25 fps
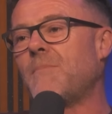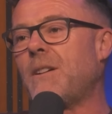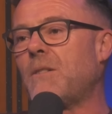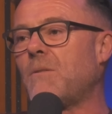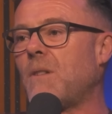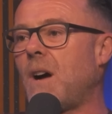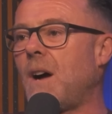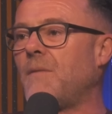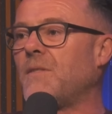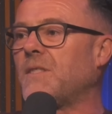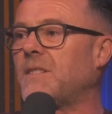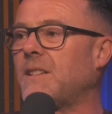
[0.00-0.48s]
out
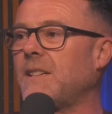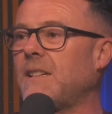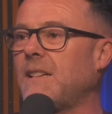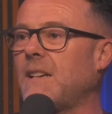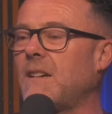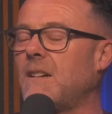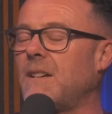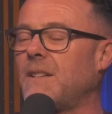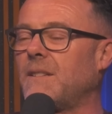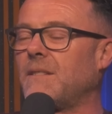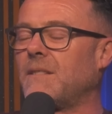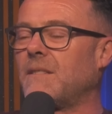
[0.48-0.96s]
obviously
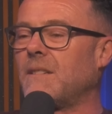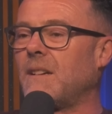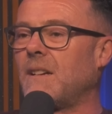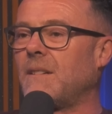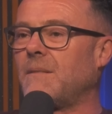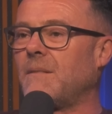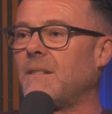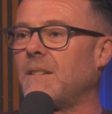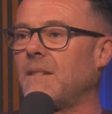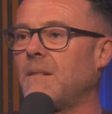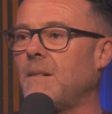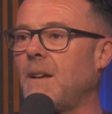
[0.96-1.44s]
on,
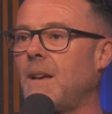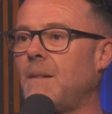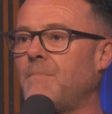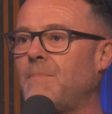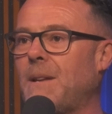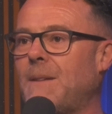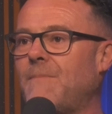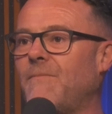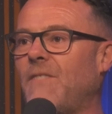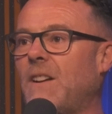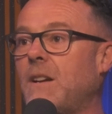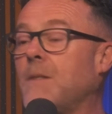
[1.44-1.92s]
on uh,
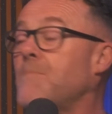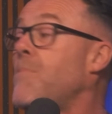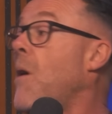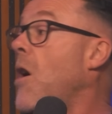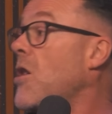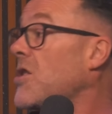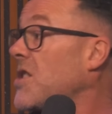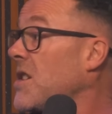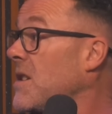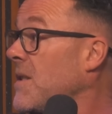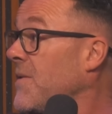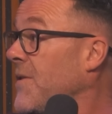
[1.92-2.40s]
being very
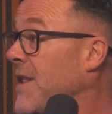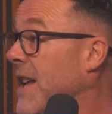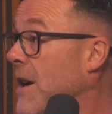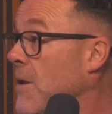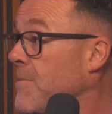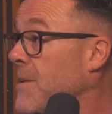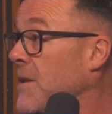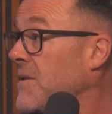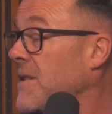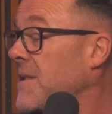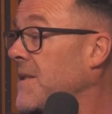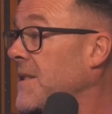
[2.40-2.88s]
positive now
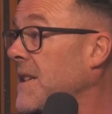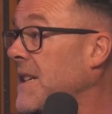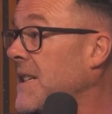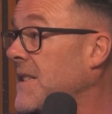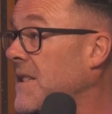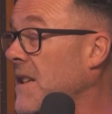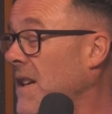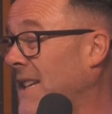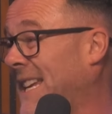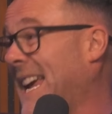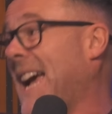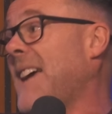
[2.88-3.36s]
about the
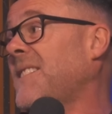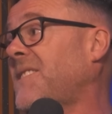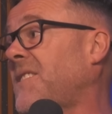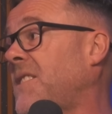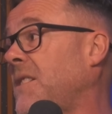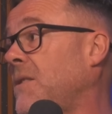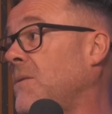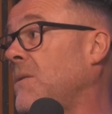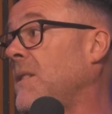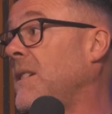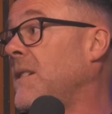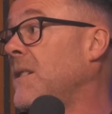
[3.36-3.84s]
season. He has
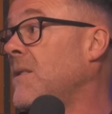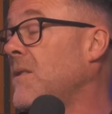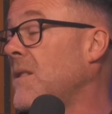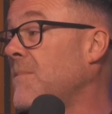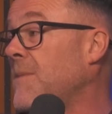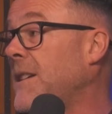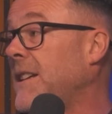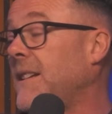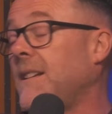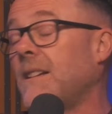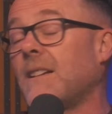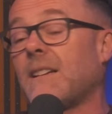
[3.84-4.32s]
to, you know mm. what I
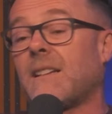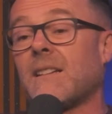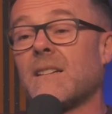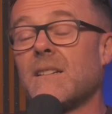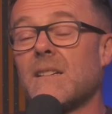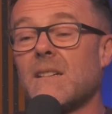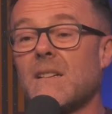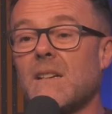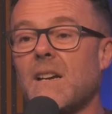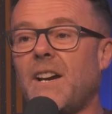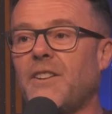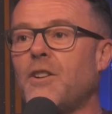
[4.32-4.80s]
mean? Like,
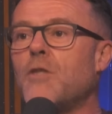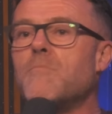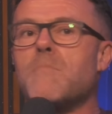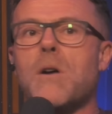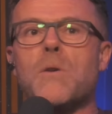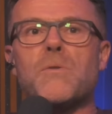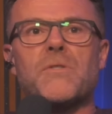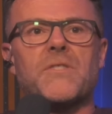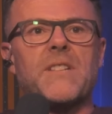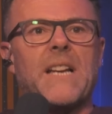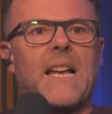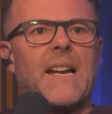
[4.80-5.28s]
I know Mo
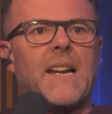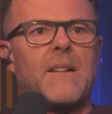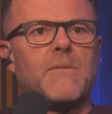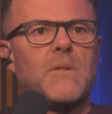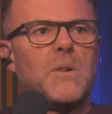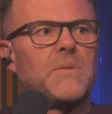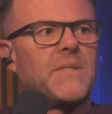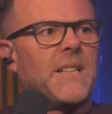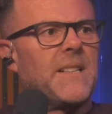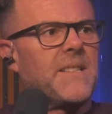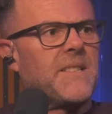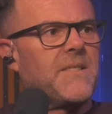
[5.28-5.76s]
Salah
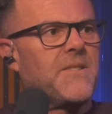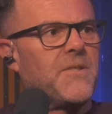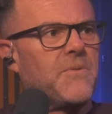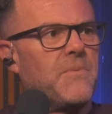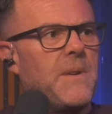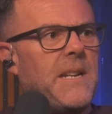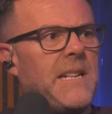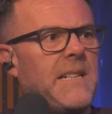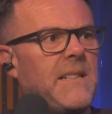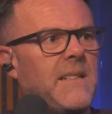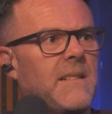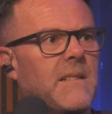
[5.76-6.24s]
wrote that
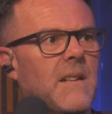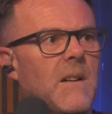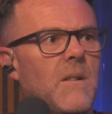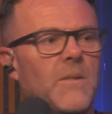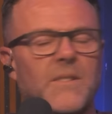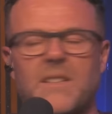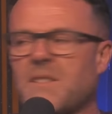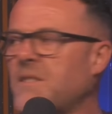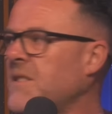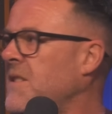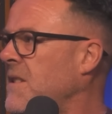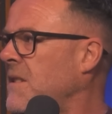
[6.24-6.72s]
tweet, going,
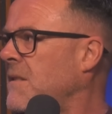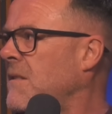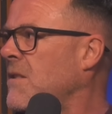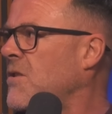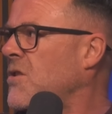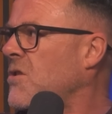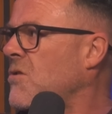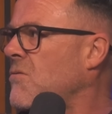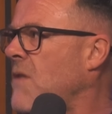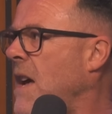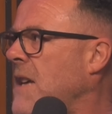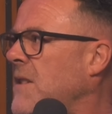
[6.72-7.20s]
"This is
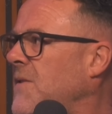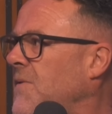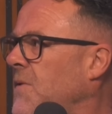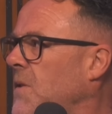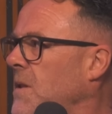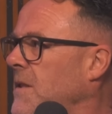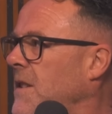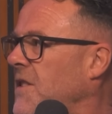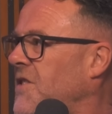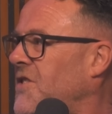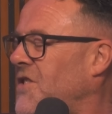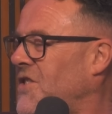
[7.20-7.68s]
disgraceful."
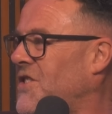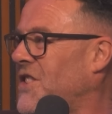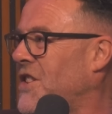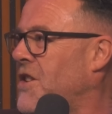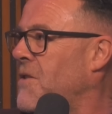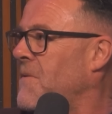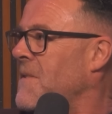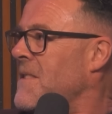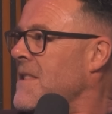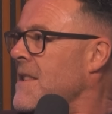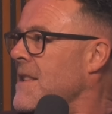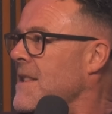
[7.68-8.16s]
Yeah. You know?
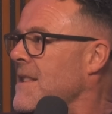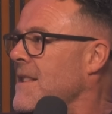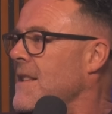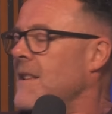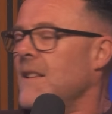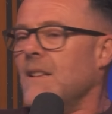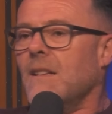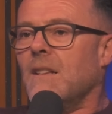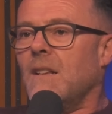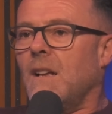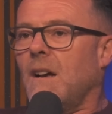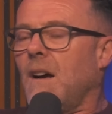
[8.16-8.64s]

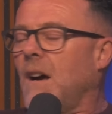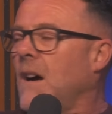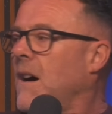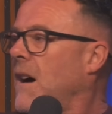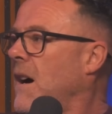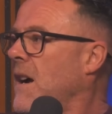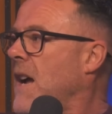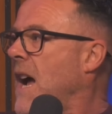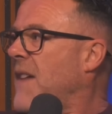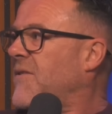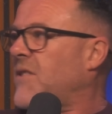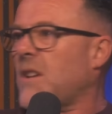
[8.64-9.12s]

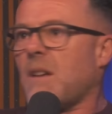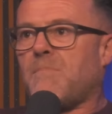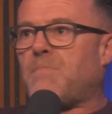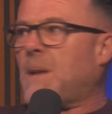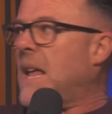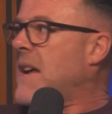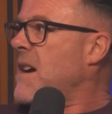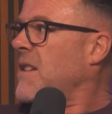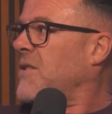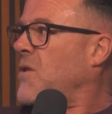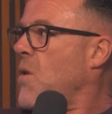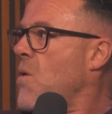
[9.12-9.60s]
yeah, have to play should.
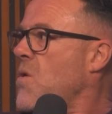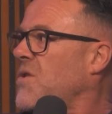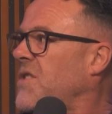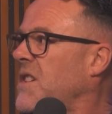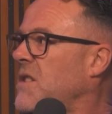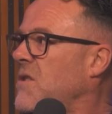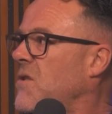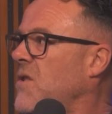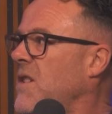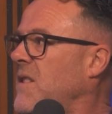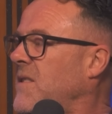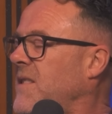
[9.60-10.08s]
on Thursday
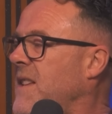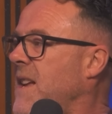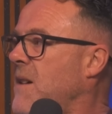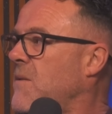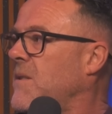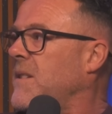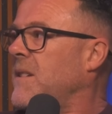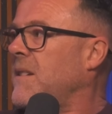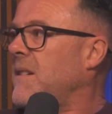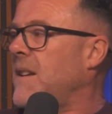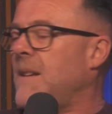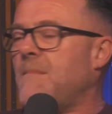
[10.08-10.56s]
nights now
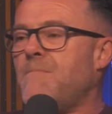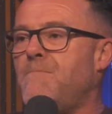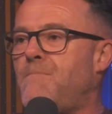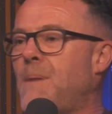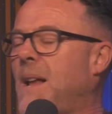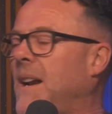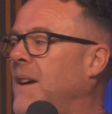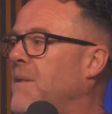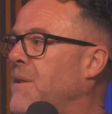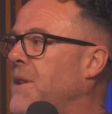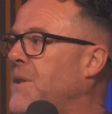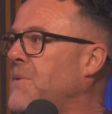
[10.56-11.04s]
in, in
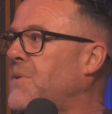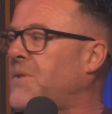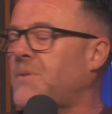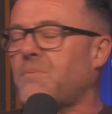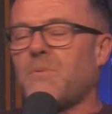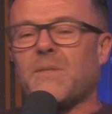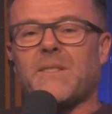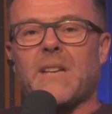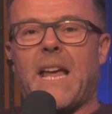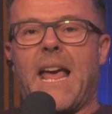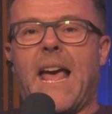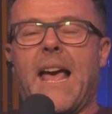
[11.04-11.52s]
Belarus.
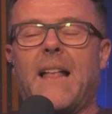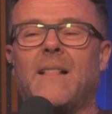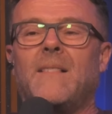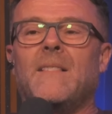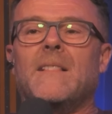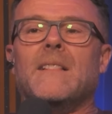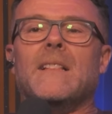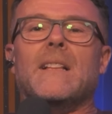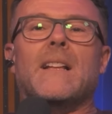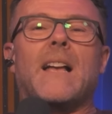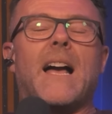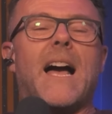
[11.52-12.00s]
What the hell?
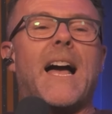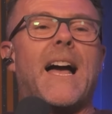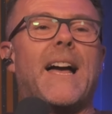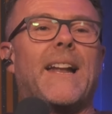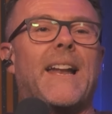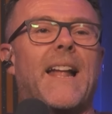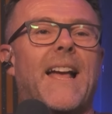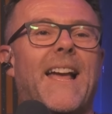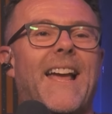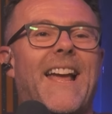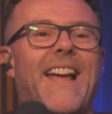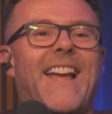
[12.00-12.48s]

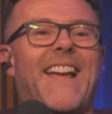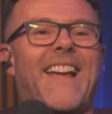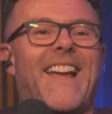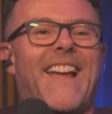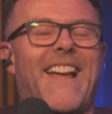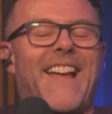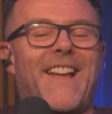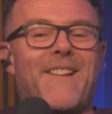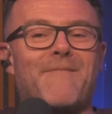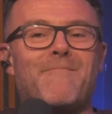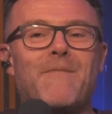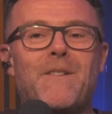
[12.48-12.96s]

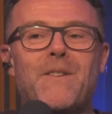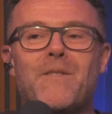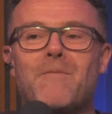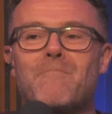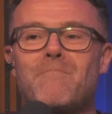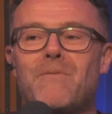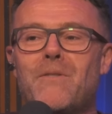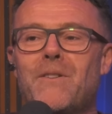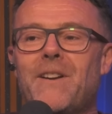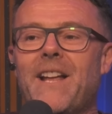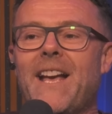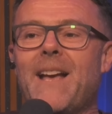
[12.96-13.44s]
um,
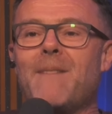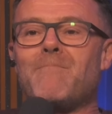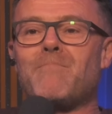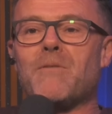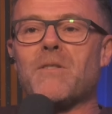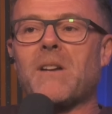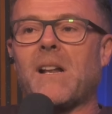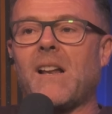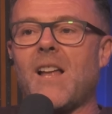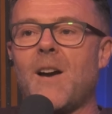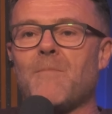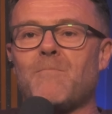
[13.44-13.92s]
but uh, but
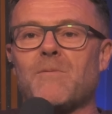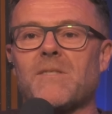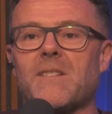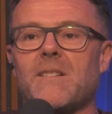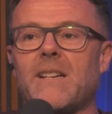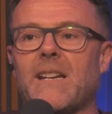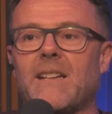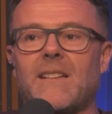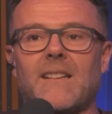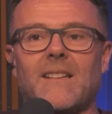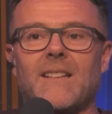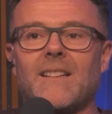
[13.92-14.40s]
Klopp was
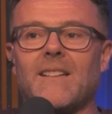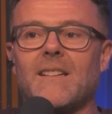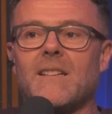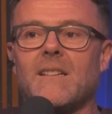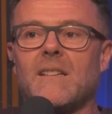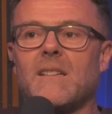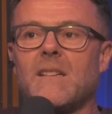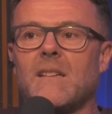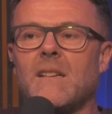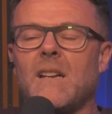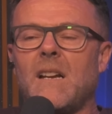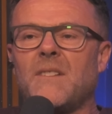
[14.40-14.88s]
like,
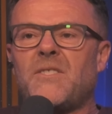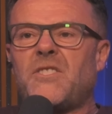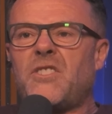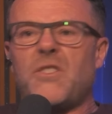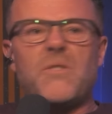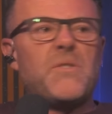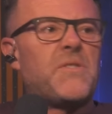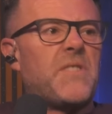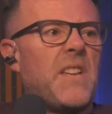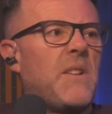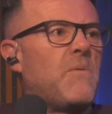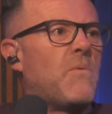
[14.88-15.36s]

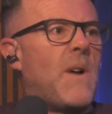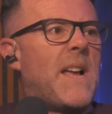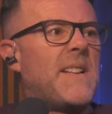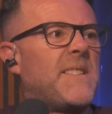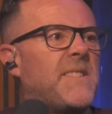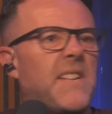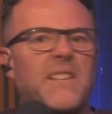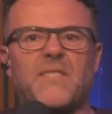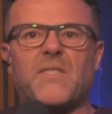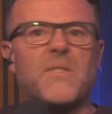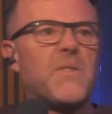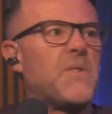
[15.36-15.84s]
Tuesday,
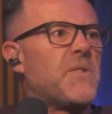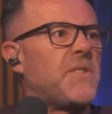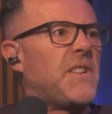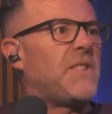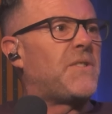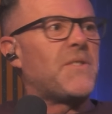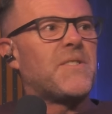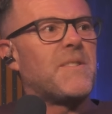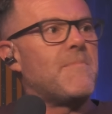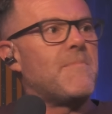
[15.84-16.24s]
Wednesday, Thursday, it doesn't